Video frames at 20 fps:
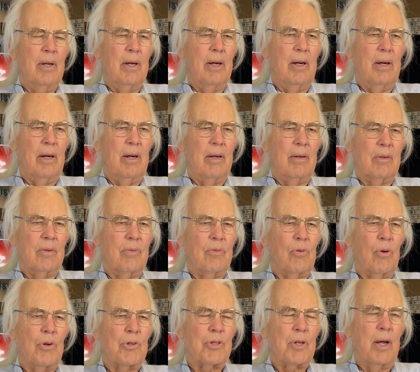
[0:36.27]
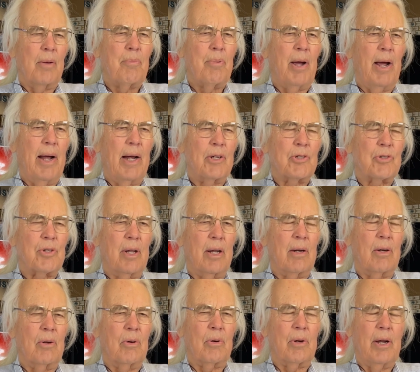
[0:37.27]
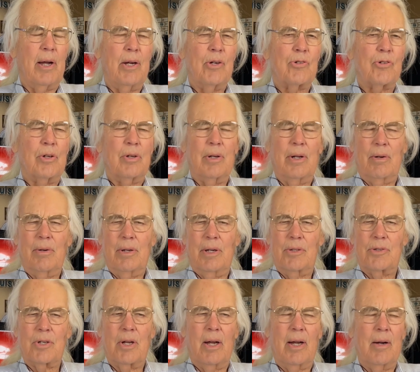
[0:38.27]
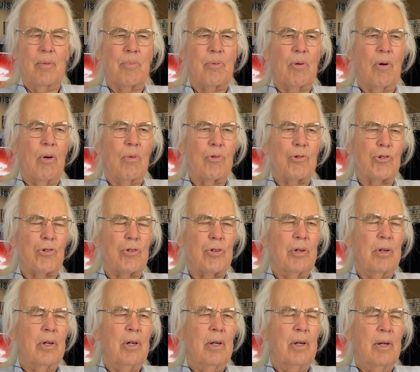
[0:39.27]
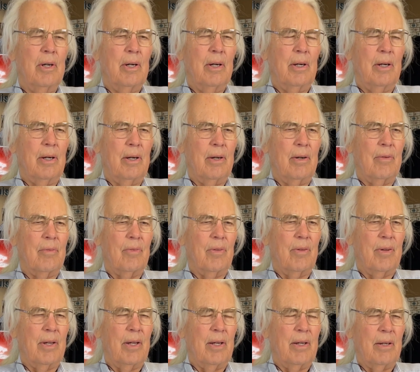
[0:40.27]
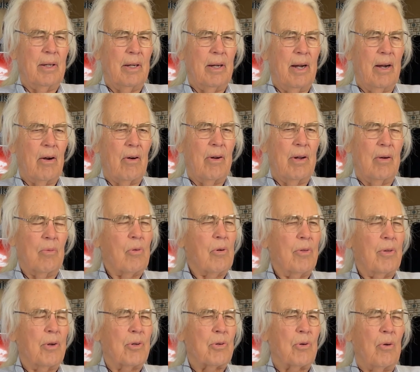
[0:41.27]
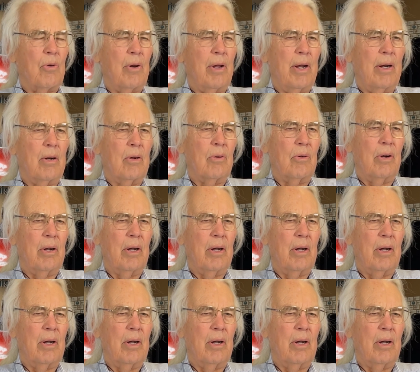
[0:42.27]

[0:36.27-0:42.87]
of course I passed that location, and as I approached the area where the tornado